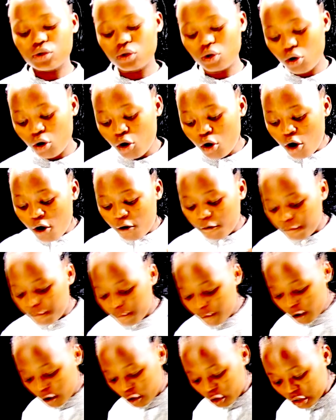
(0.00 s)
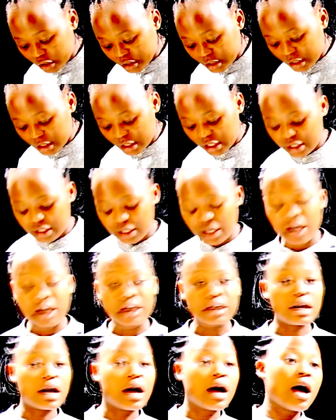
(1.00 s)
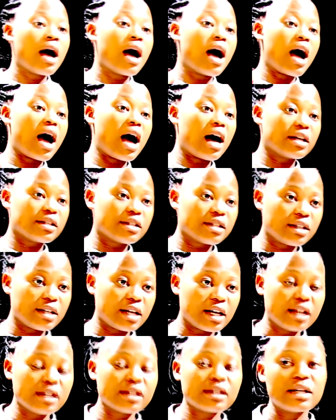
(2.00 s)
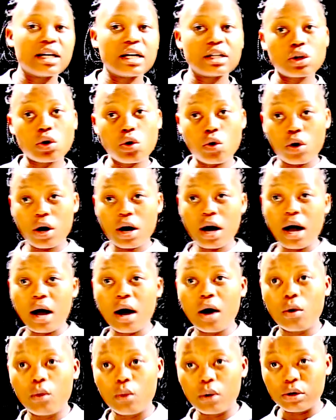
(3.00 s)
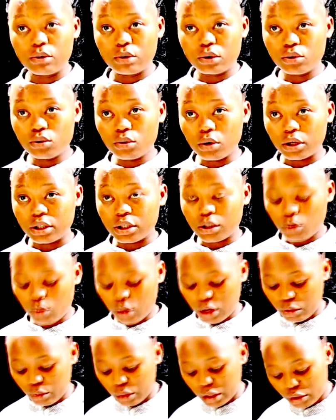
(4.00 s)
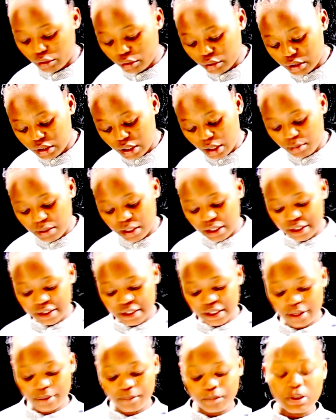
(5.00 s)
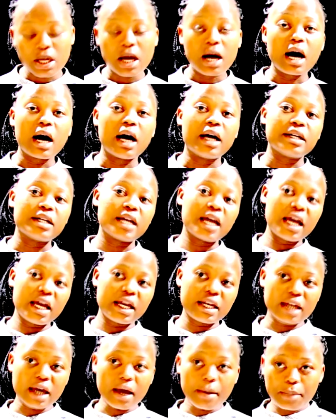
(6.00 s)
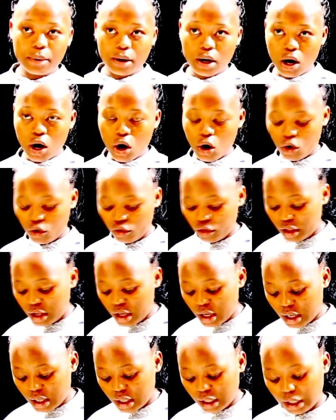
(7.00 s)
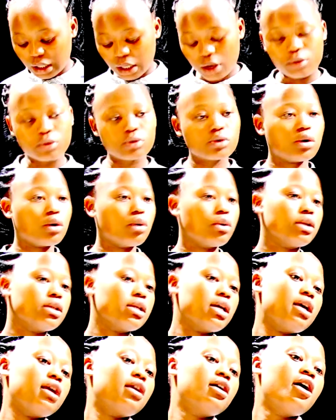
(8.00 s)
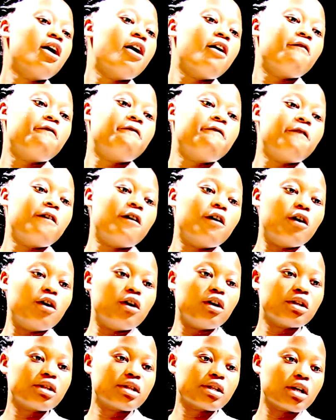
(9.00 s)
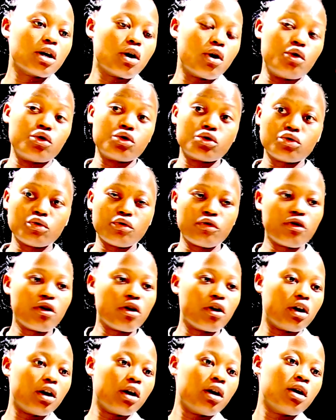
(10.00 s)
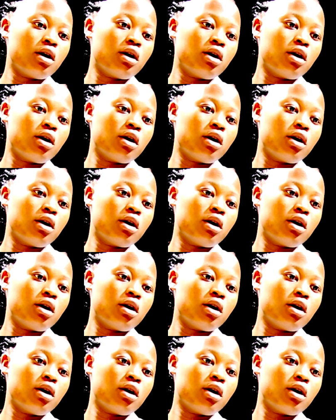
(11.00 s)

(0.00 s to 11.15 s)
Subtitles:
So falls, these are accidents that occur when we do what? When we lose stability and end up on the ground. So we say falls, or to fall.